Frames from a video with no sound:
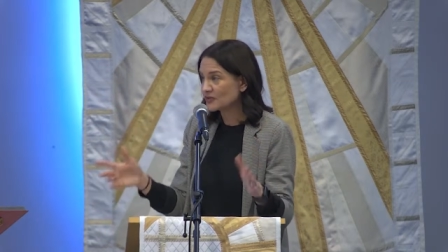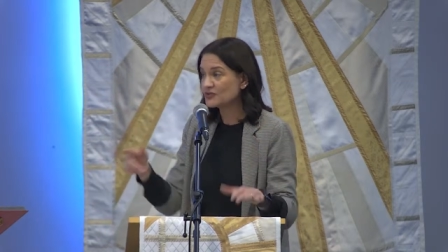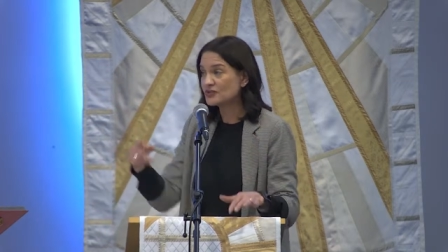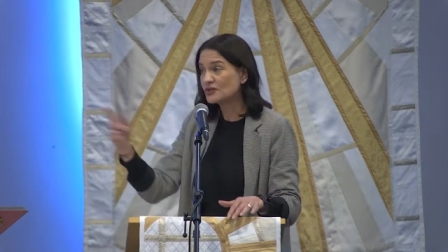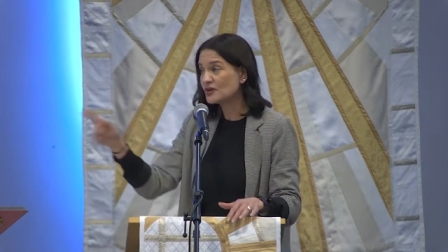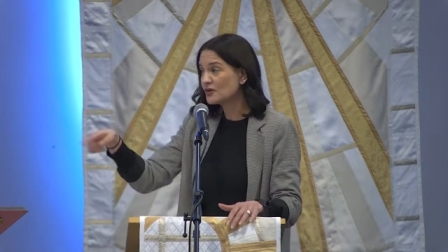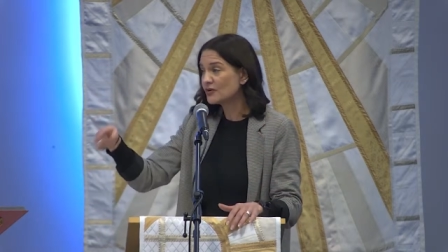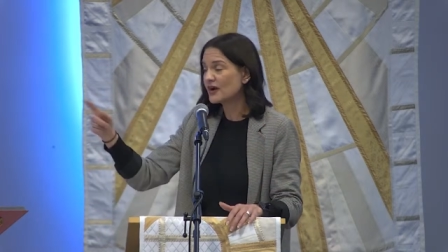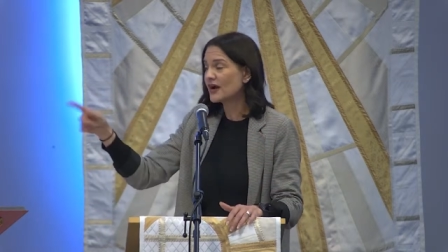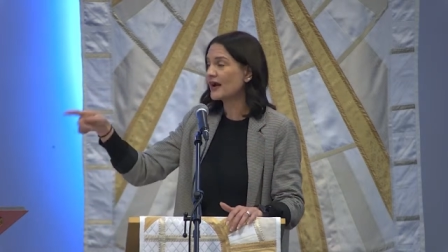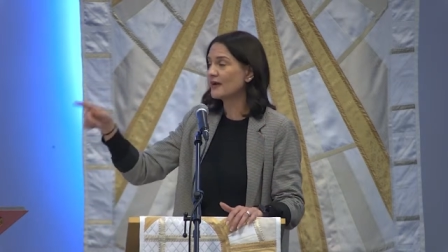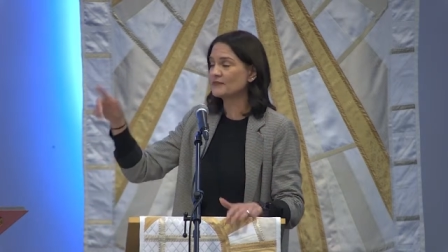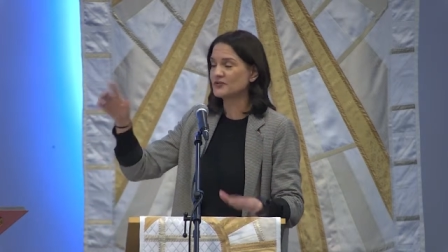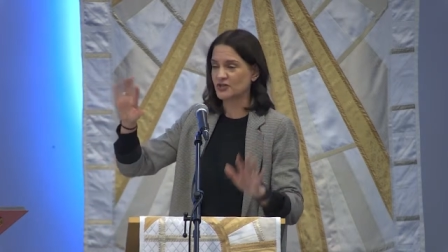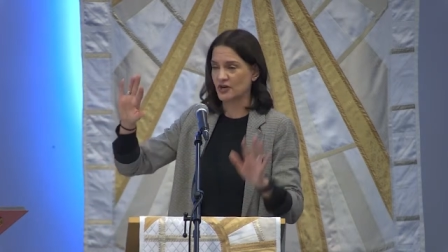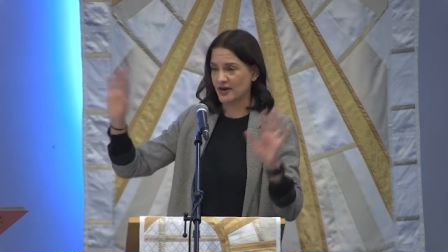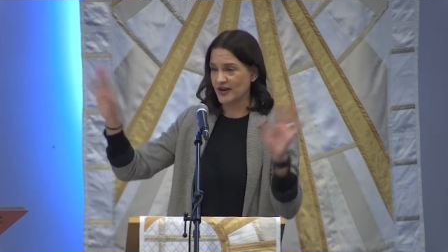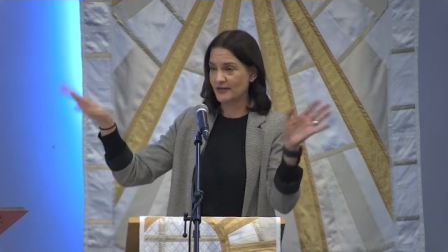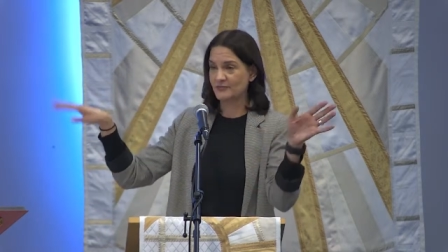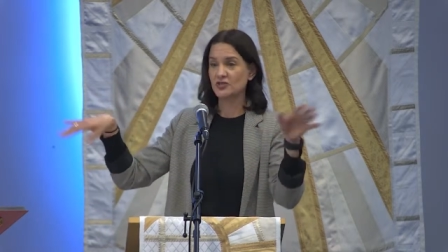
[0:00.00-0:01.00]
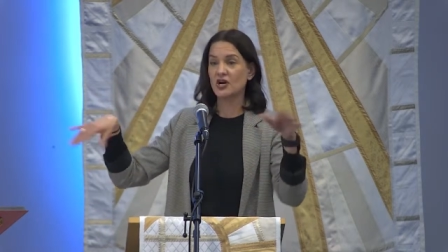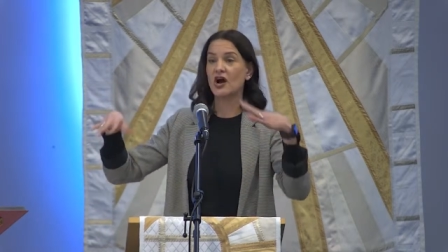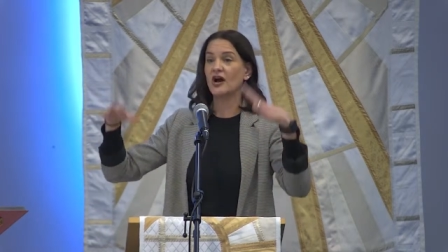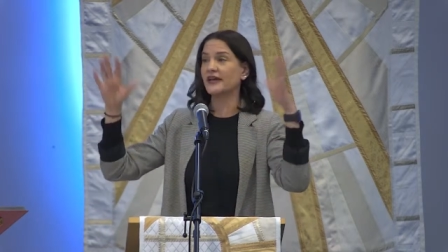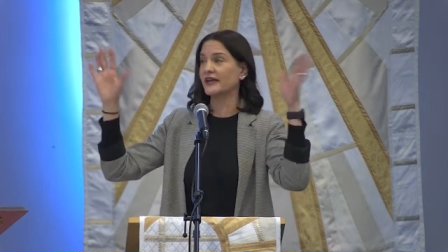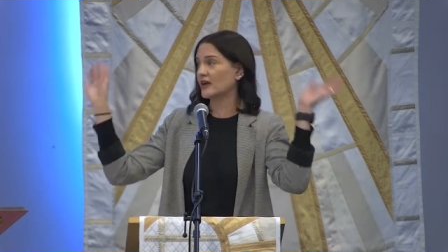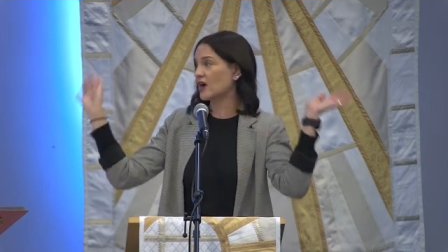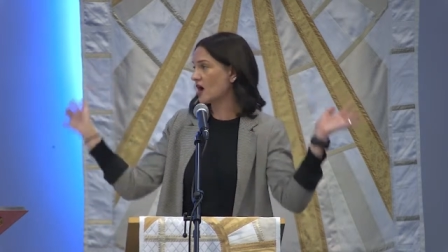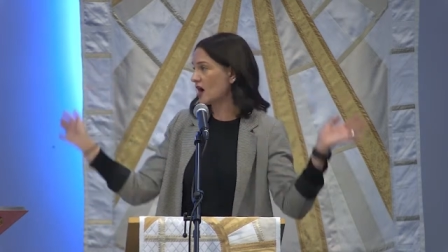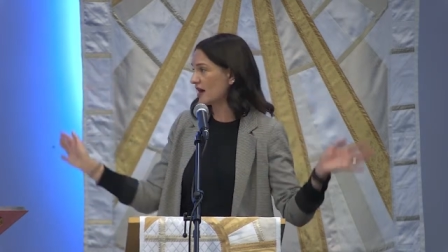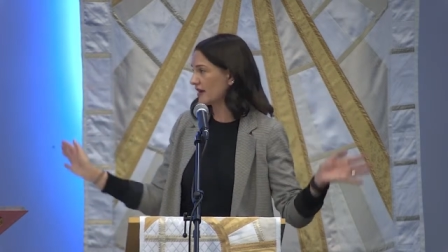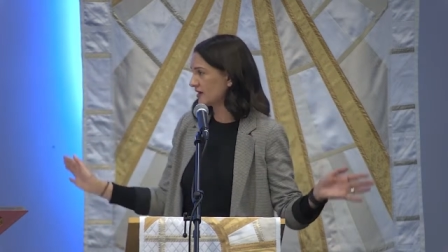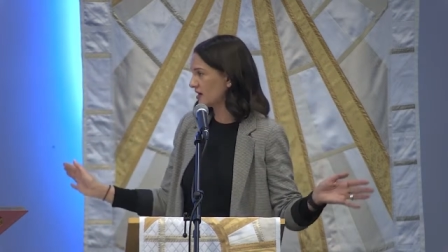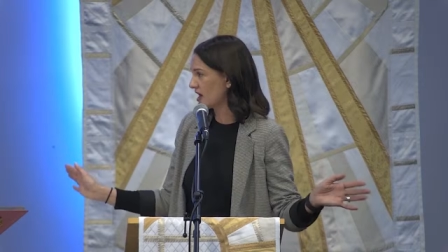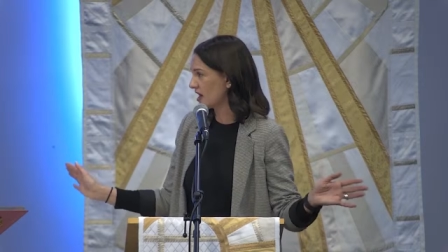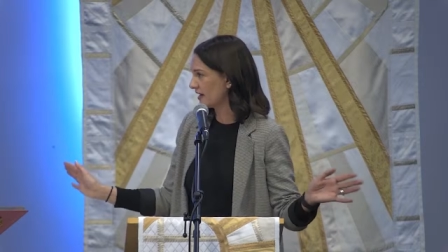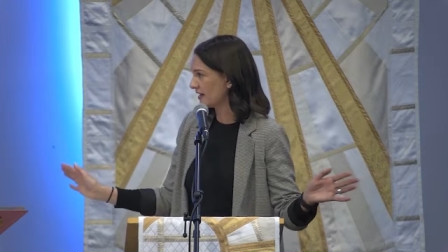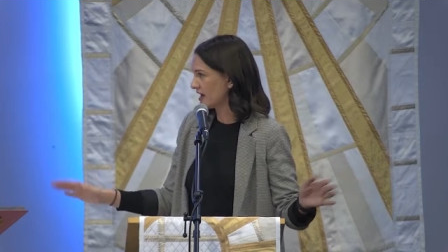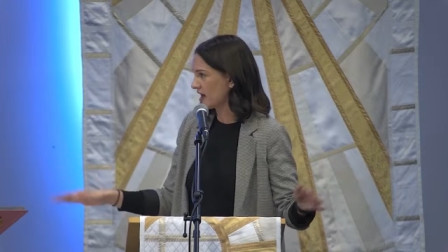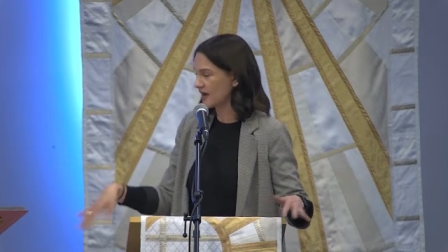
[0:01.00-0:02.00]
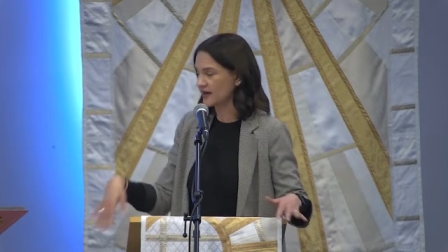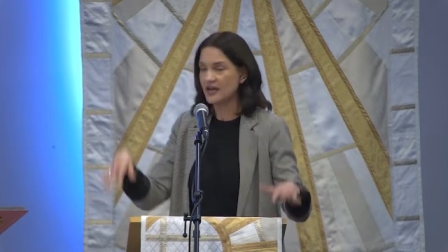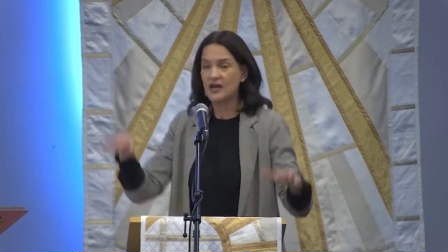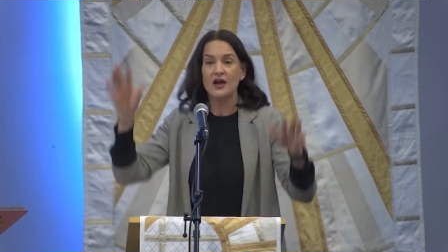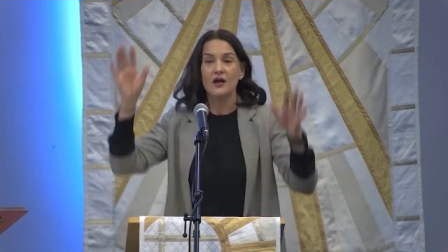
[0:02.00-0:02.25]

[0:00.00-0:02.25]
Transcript: Do you know? I'm sorry, I'm talking on and on and on.